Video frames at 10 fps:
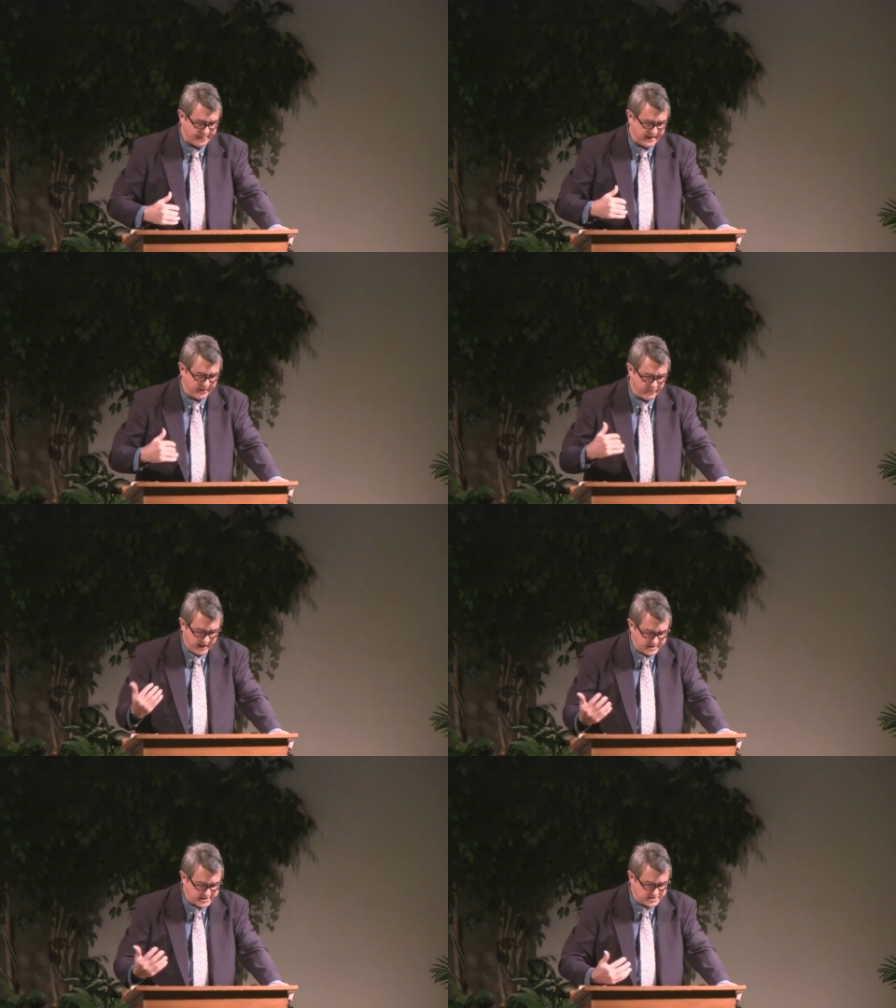our
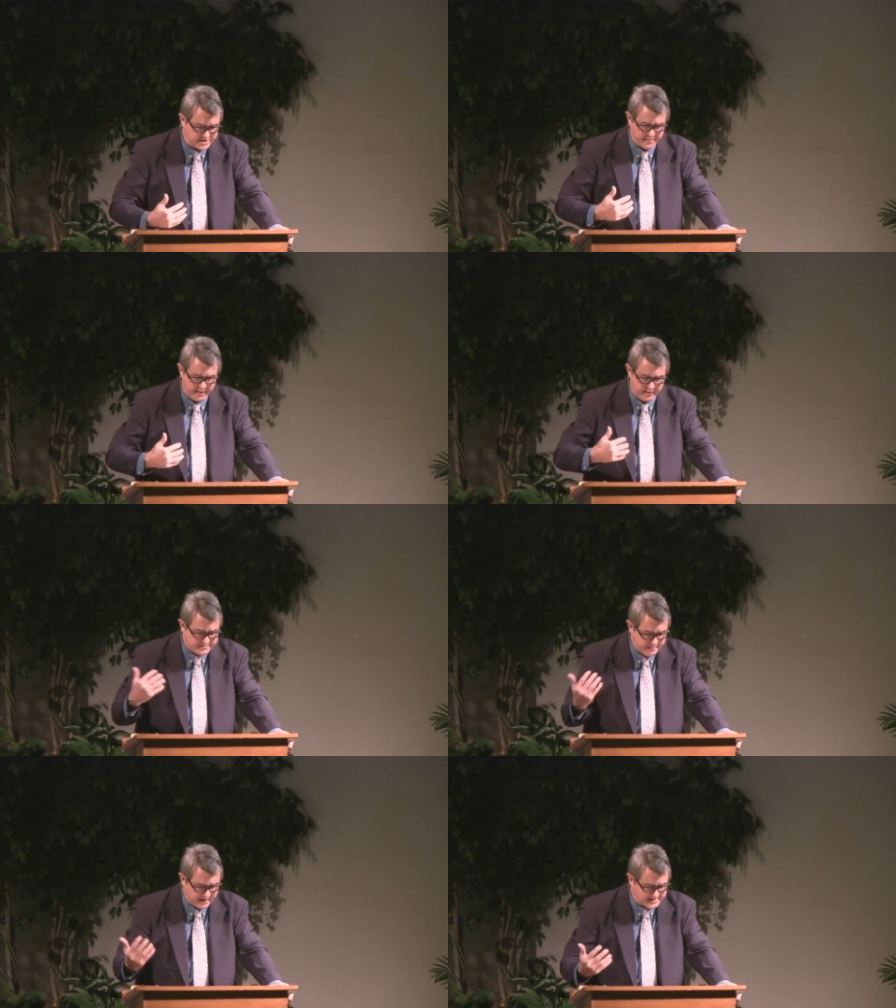relationship, our
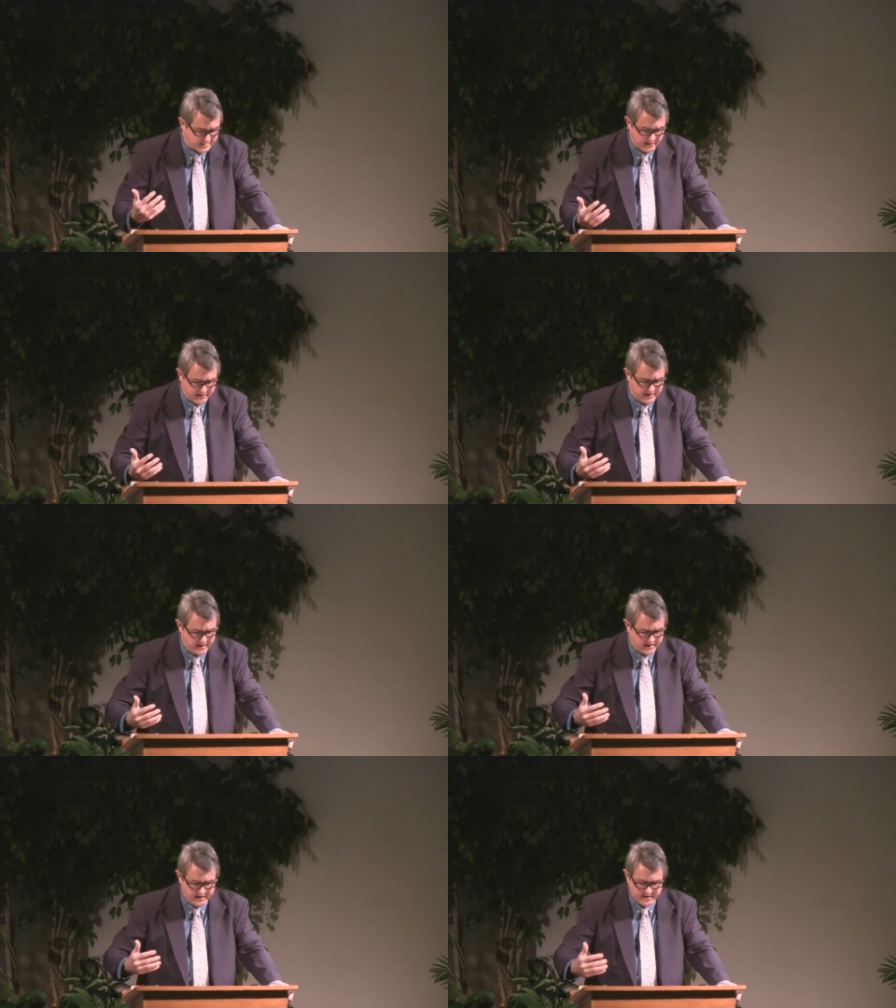responsibility
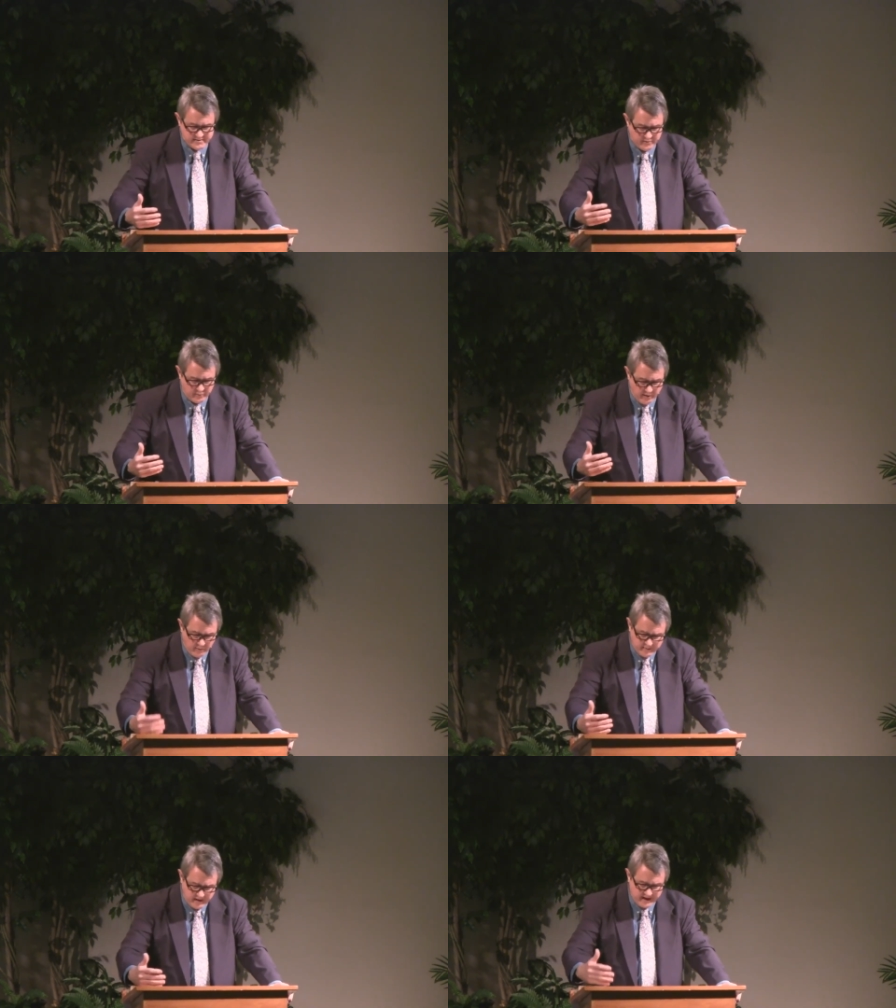to our
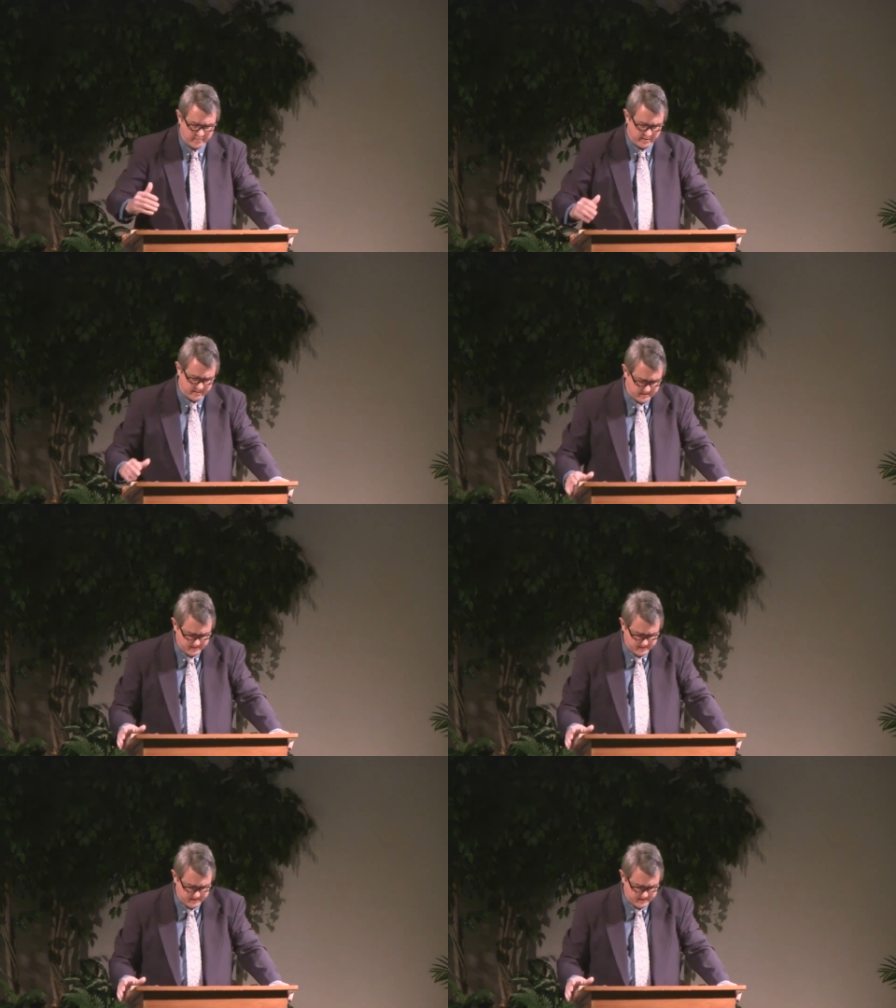own government.